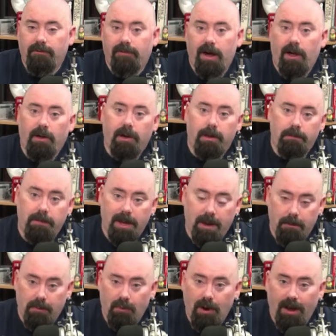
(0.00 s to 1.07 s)
file can be
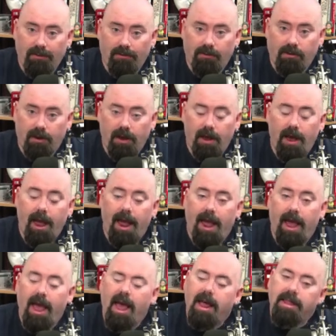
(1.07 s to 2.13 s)
compressed,
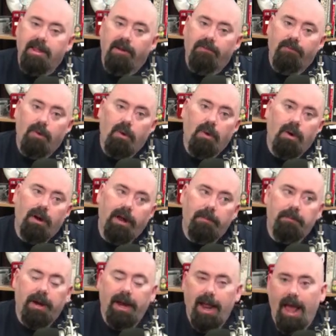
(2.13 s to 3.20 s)
and therefore it
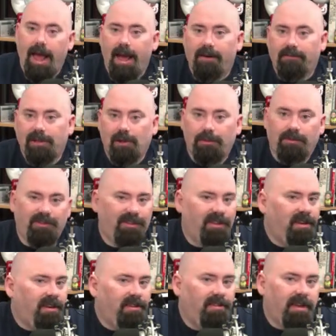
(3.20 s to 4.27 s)
might have a little
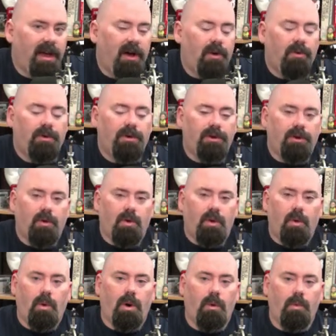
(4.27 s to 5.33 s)
tinny sound
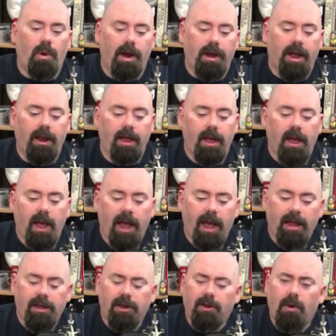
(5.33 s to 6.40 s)
or whatnot,
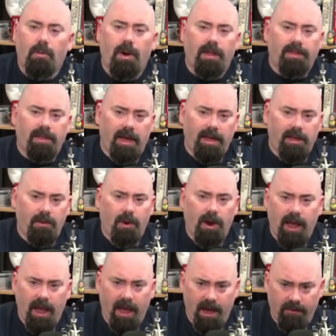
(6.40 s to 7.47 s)
and you don't want that. You
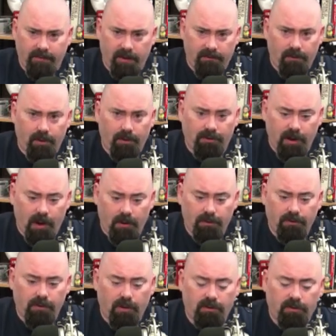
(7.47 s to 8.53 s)
want to have a full sound,
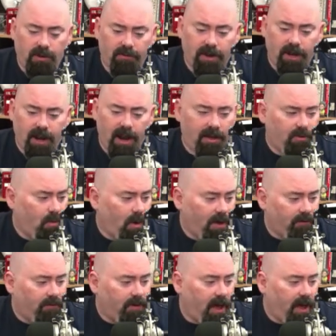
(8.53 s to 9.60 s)
so saving it as a
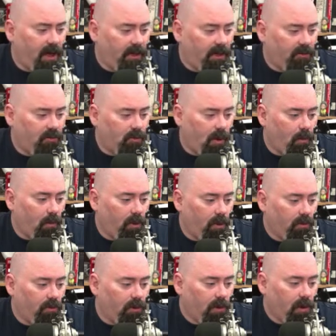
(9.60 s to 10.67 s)
WAV file is what we'll
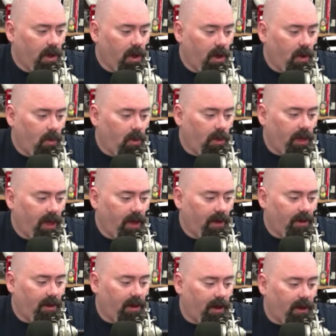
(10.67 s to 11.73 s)
do. We'll
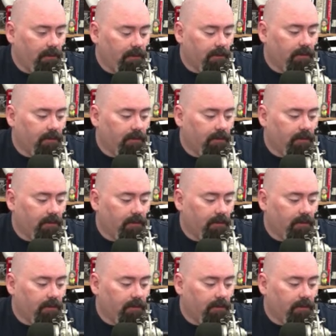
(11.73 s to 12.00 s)
hit done,